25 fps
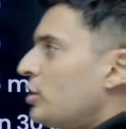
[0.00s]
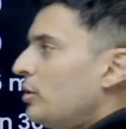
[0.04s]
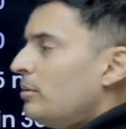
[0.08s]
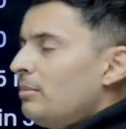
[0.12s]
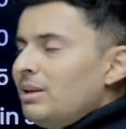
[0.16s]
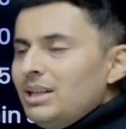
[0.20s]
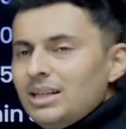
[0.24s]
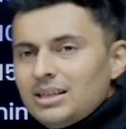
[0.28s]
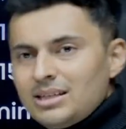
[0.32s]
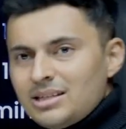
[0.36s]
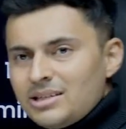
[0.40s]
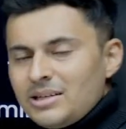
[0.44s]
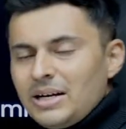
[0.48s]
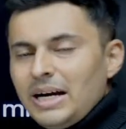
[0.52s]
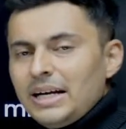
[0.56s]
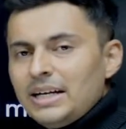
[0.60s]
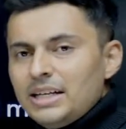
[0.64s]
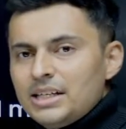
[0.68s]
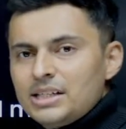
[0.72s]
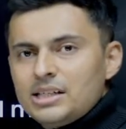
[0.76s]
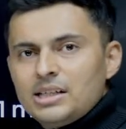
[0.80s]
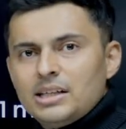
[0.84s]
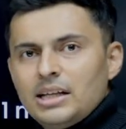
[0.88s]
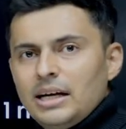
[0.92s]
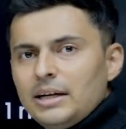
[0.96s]
should be the
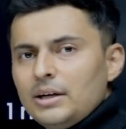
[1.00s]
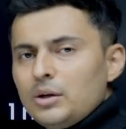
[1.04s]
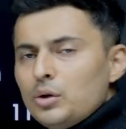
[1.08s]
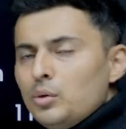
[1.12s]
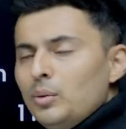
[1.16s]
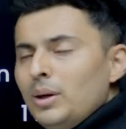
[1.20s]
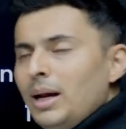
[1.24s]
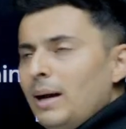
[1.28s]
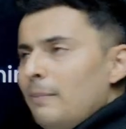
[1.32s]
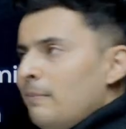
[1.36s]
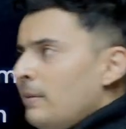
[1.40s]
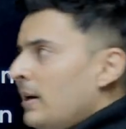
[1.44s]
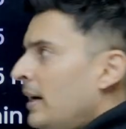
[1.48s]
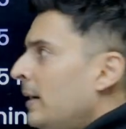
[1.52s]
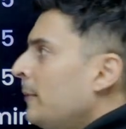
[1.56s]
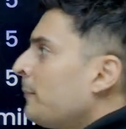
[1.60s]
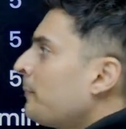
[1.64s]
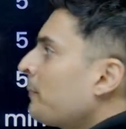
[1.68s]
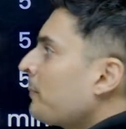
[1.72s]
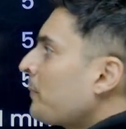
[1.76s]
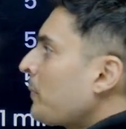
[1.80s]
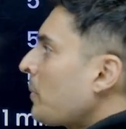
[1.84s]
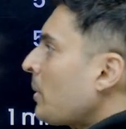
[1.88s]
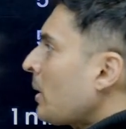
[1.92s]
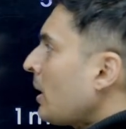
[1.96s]
strategy that you will apply?
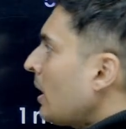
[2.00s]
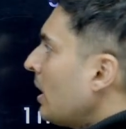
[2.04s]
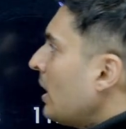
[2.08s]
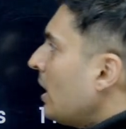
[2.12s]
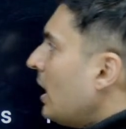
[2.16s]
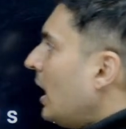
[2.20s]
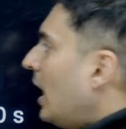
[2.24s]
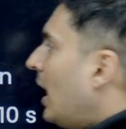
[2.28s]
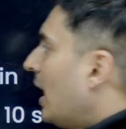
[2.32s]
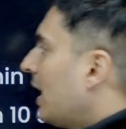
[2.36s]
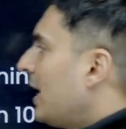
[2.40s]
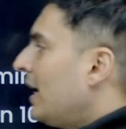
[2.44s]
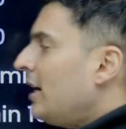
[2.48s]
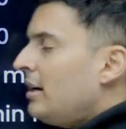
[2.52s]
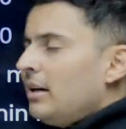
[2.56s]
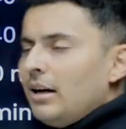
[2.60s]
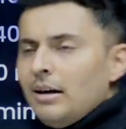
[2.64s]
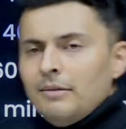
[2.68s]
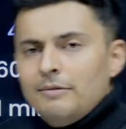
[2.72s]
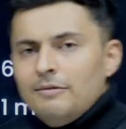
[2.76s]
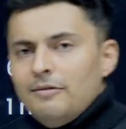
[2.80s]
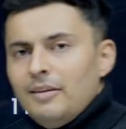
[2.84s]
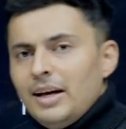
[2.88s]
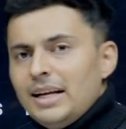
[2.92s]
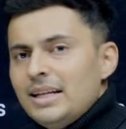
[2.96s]
Again,
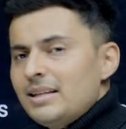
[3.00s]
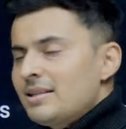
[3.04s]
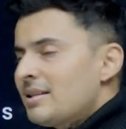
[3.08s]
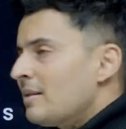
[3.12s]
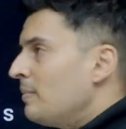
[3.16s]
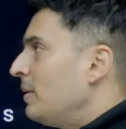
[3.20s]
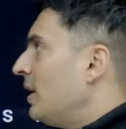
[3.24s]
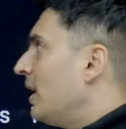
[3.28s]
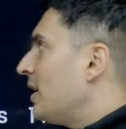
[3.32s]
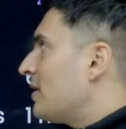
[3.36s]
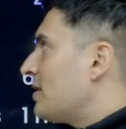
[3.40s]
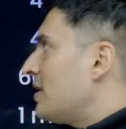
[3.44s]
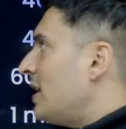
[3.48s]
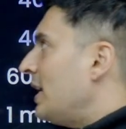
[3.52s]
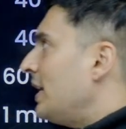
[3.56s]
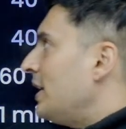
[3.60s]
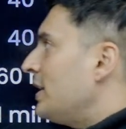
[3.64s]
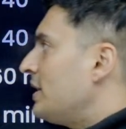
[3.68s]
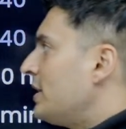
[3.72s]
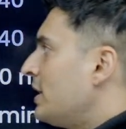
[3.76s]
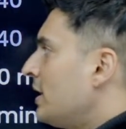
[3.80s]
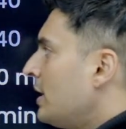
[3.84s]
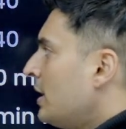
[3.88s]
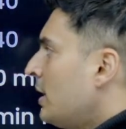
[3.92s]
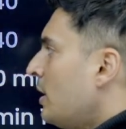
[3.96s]
a very similar
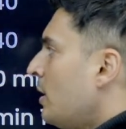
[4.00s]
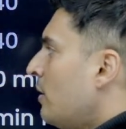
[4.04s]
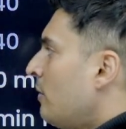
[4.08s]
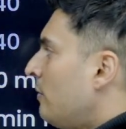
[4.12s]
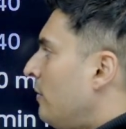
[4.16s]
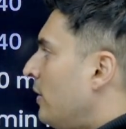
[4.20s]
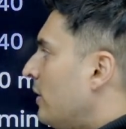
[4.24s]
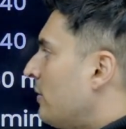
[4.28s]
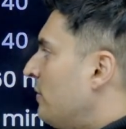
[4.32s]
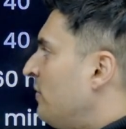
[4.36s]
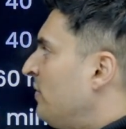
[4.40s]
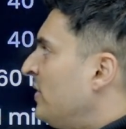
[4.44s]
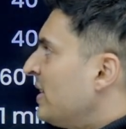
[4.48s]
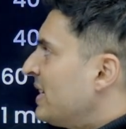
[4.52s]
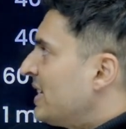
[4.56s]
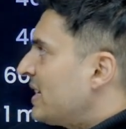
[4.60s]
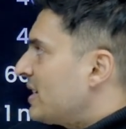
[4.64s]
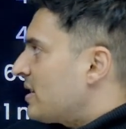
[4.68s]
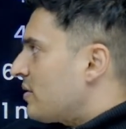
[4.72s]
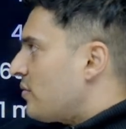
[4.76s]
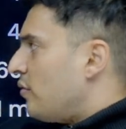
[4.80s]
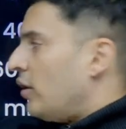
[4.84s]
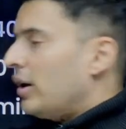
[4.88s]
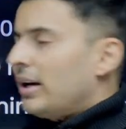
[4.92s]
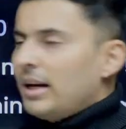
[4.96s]
strategy for
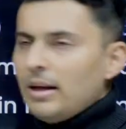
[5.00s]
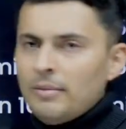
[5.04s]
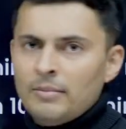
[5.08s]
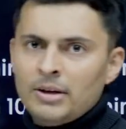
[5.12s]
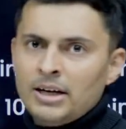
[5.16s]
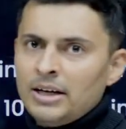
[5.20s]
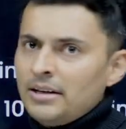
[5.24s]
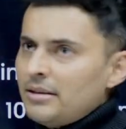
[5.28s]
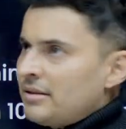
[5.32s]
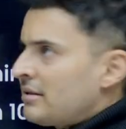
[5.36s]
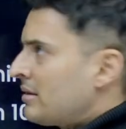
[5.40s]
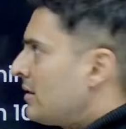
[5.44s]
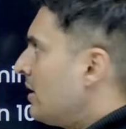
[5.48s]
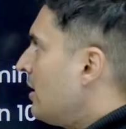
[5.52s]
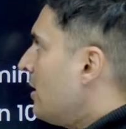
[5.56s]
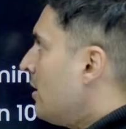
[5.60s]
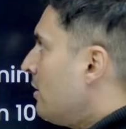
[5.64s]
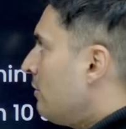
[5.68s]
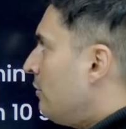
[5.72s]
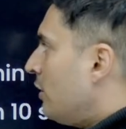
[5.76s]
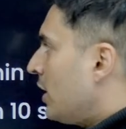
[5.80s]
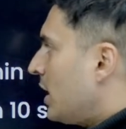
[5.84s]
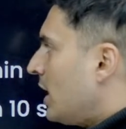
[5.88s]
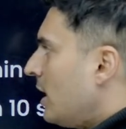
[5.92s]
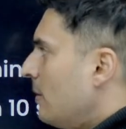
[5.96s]
physics 40 minutes,
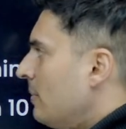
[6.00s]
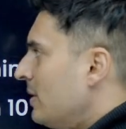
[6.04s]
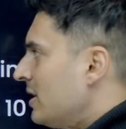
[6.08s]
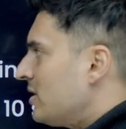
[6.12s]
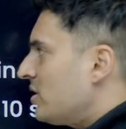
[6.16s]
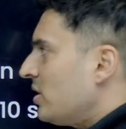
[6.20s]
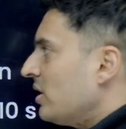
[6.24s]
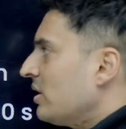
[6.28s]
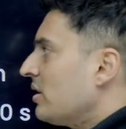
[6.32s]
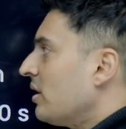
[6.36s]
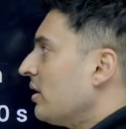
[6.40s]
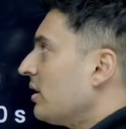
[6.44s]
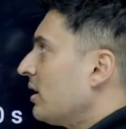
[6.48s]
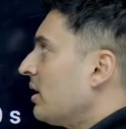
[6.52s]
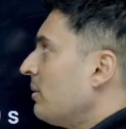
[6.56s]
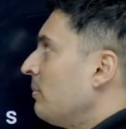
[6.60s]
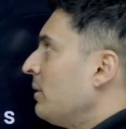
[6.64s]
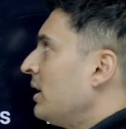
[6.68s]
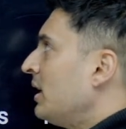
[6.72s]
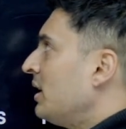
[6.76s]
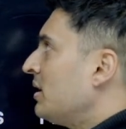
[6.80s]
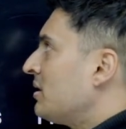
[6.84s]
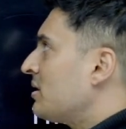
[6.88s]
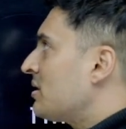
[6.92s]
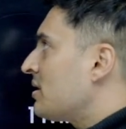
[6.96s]
for chemistry 30
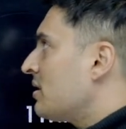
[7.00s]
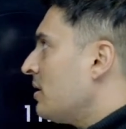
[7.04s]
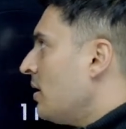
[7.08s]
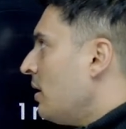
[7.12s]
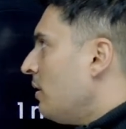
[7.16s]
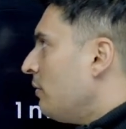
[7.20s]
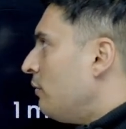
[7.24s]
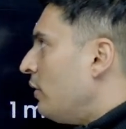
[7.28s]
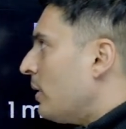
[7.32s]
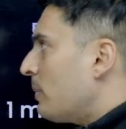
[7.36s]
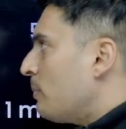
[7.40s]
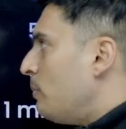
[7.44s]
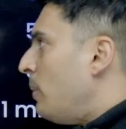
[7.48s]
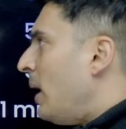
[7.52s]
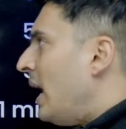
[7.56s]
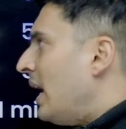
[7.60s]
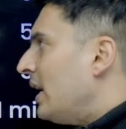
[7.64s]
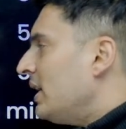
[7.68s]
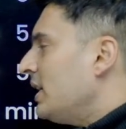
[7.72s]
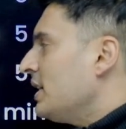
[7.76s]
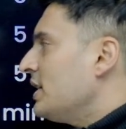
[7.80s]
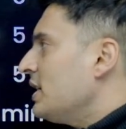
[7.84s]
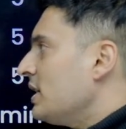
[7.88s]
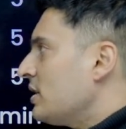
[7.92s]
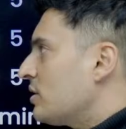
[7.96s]
minutes, for
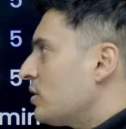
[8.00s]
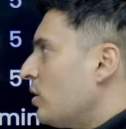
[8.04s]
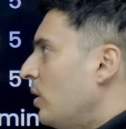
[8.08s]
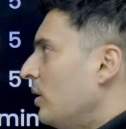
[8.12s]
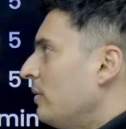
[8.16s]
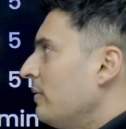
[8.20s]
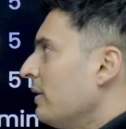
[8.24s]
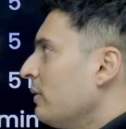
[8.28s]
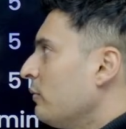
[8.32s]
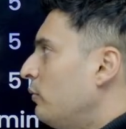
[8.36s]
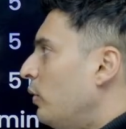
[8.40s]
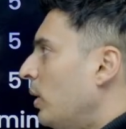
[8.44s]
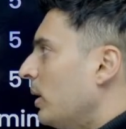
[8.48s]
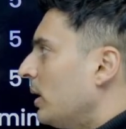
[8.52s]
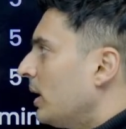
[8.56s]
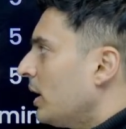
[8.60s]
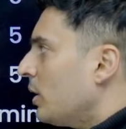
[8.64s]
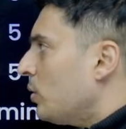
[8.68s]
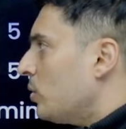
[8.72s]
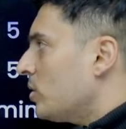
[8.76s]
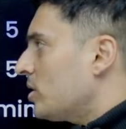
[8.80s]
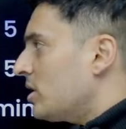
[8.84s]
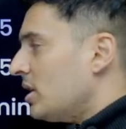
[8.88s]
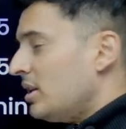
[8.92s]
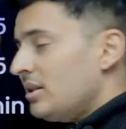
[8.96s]
biology solving 40
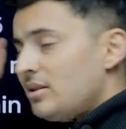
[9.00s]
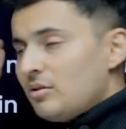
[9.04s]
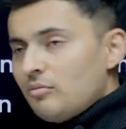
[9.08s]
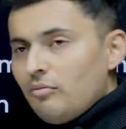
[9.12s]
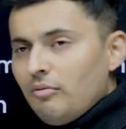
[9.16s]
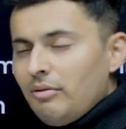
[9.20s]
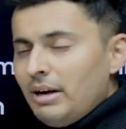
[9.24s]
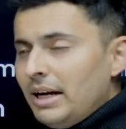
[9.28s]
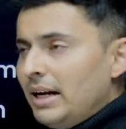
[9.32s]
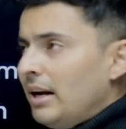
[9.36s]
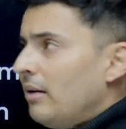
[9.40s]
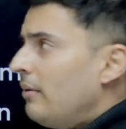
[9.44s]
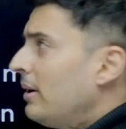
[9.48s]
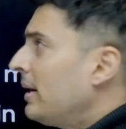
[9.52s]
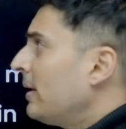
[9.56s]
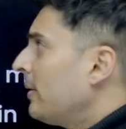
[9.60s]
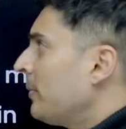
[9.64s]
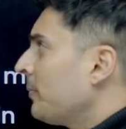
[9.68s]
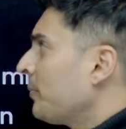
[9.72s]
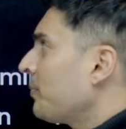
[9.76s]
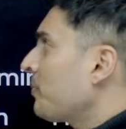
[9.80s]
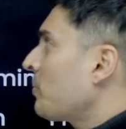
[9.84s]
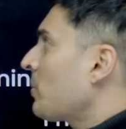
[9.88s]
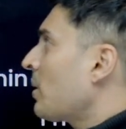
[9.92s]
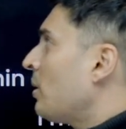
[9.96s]
questions 1 hour,
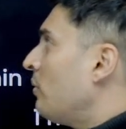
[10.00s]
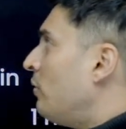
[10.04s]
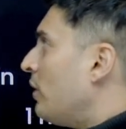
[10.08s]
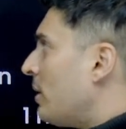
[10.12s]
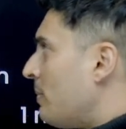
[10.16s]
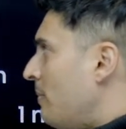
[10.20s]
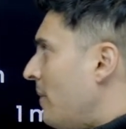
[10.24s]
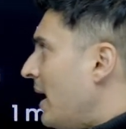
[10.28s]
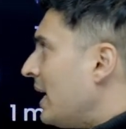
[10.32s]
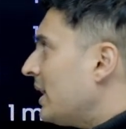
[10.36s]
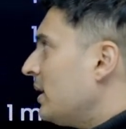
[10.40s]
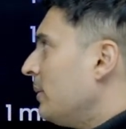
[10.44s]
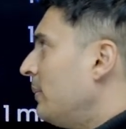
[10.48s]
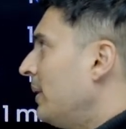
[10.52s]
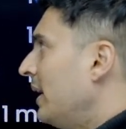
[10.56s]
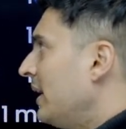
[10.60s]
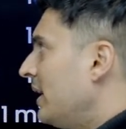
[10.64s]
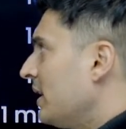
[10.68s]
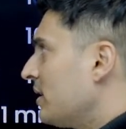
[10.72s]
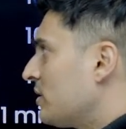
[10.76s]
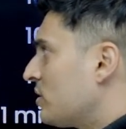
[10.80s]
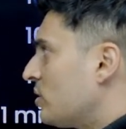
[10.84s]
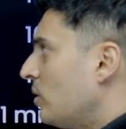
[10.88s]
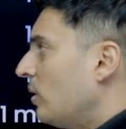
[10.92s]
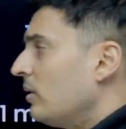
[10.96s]
for
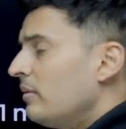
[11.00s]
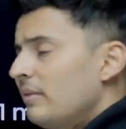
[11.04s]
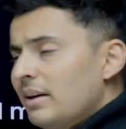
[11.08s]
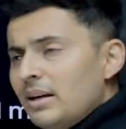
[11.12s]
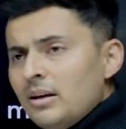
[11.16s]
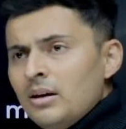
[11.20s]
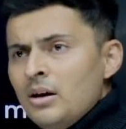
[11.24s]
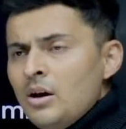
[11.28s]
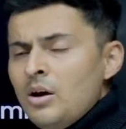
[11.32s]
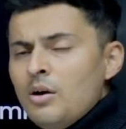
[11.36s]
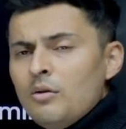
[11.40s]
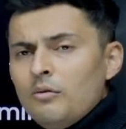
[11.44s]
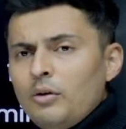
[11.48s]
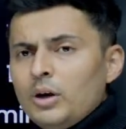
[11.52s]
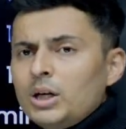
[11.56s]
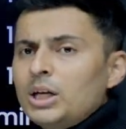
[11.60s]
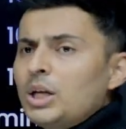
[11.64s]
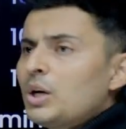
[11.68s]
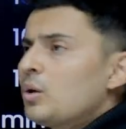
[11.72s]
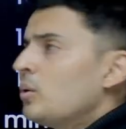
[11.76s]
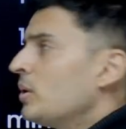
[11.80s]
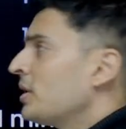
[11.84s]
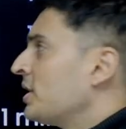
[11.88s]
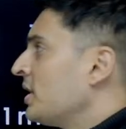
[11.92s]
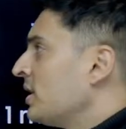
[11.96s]
mathematics solving 40
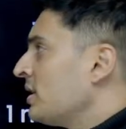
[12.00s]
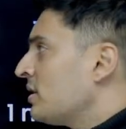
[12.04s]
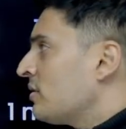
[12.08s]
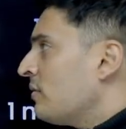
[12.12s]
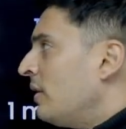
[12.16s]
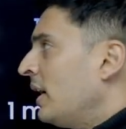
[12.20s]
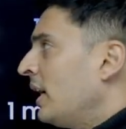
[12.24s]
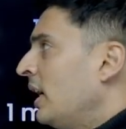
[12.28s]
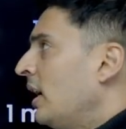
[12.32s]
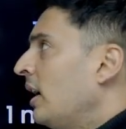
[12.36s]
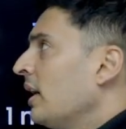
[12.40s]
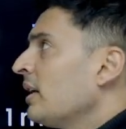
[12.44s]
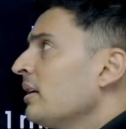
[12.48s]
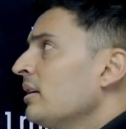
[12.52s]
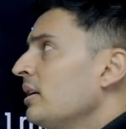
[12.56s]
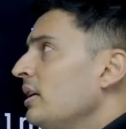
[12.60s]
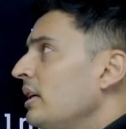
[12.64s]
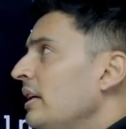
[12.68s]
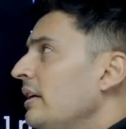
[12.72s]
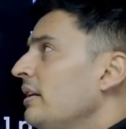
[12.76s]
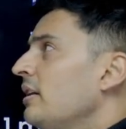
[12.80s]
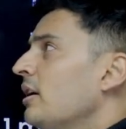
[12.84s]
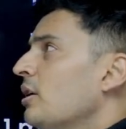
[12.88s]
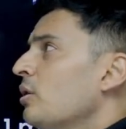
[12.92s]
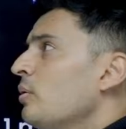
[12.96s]
questions 1 hour,
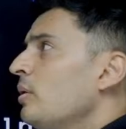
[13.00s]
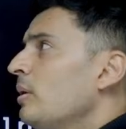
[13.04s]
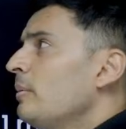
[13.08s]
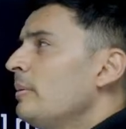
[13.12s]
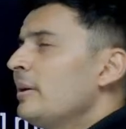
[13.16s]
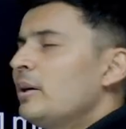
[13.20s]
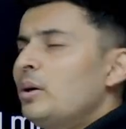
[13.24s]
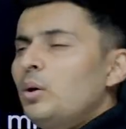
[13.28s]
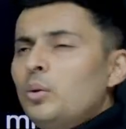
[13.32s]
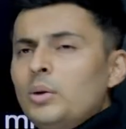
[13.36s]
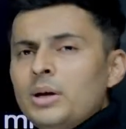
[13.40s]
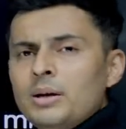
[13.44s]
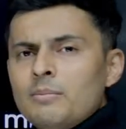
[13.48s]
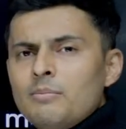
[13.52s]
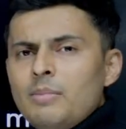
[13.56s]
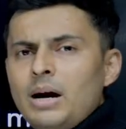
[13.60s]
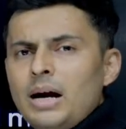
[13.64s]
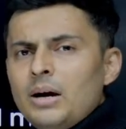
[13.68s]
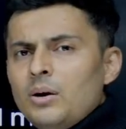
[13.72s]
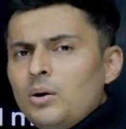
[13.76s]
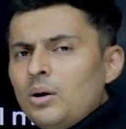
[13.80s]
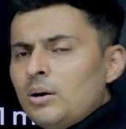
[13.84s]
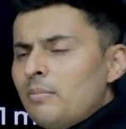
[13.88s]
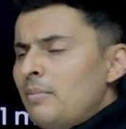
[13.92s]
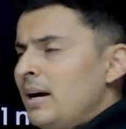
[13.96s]
either you will be doing
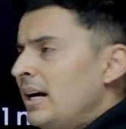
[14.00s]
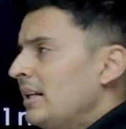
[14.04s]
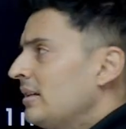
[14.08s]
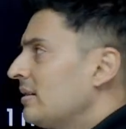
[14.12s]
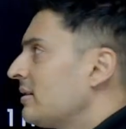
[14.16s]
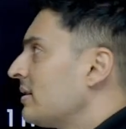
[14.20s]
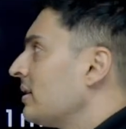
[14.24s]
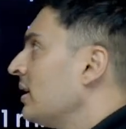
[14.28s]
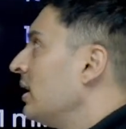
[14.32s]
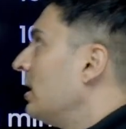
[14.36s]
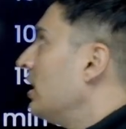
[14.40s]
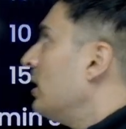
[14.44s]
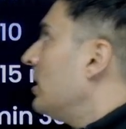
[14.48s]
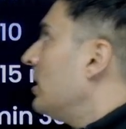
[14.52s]
bio or maths